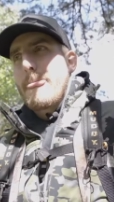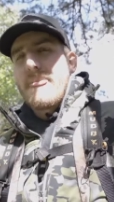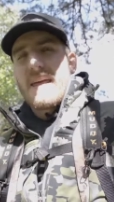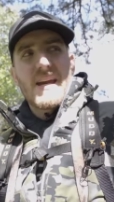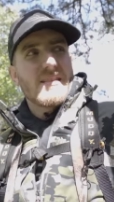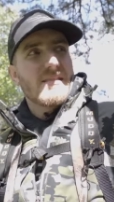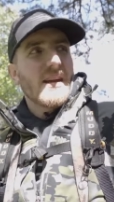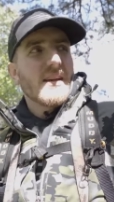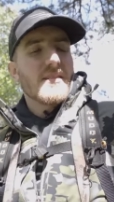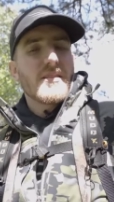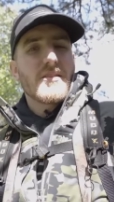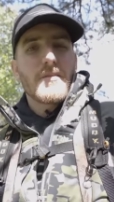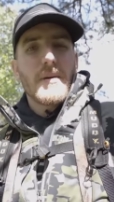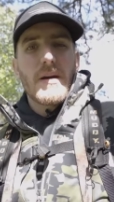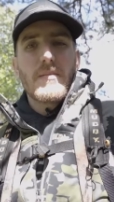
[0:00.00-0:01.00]
he tends to
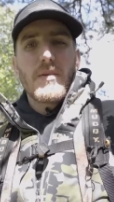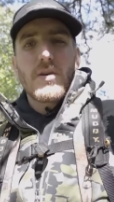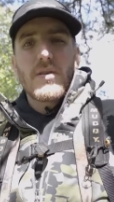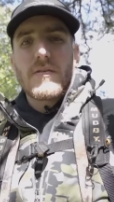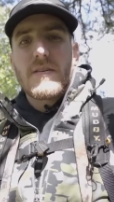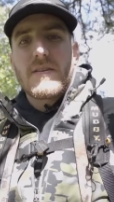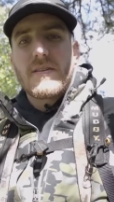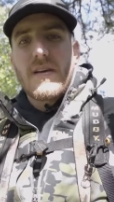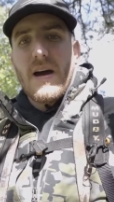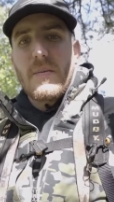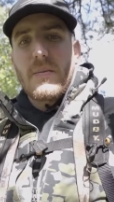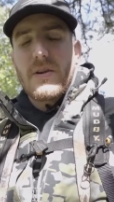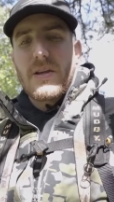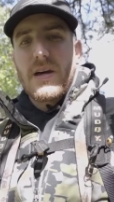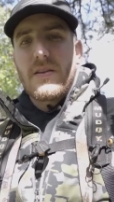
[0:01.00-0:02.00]
spend most of his time
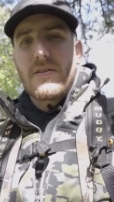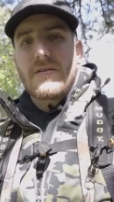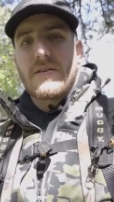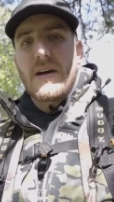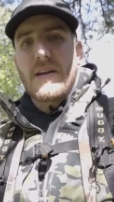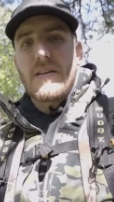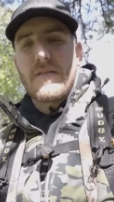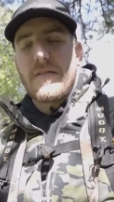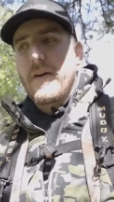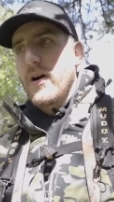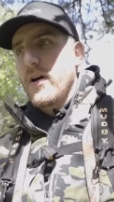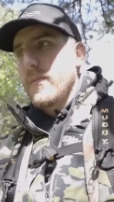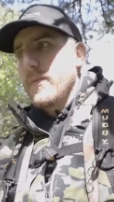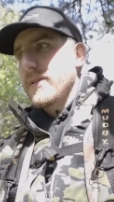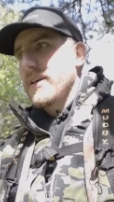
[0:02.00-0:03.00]
on the other side of the
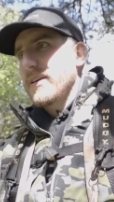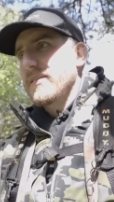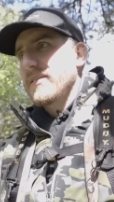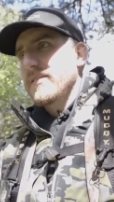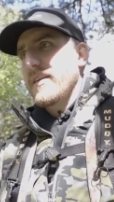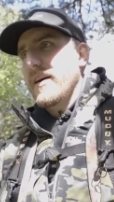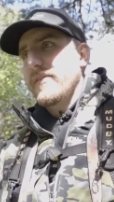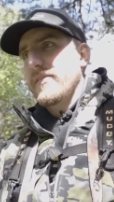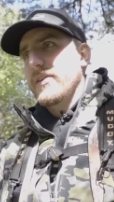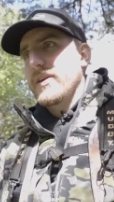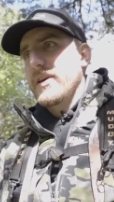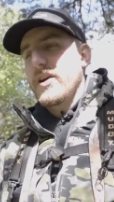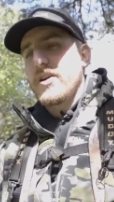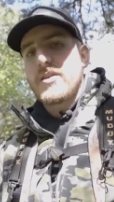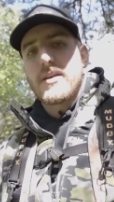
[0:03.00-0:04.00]
farm, but this is definitely
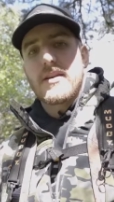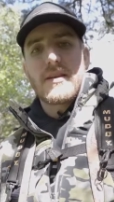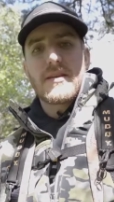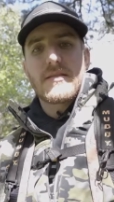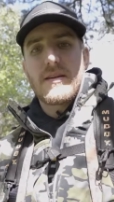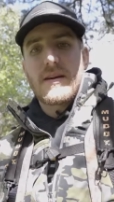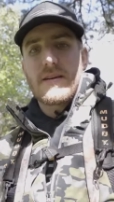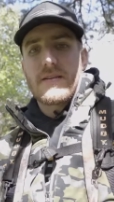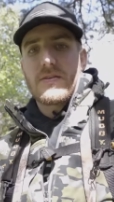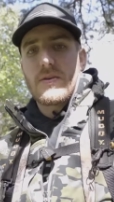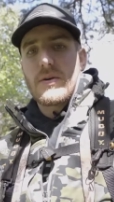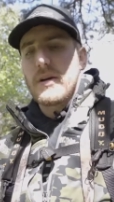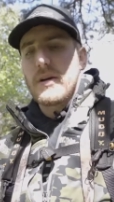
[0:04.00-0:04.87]
Hercules territory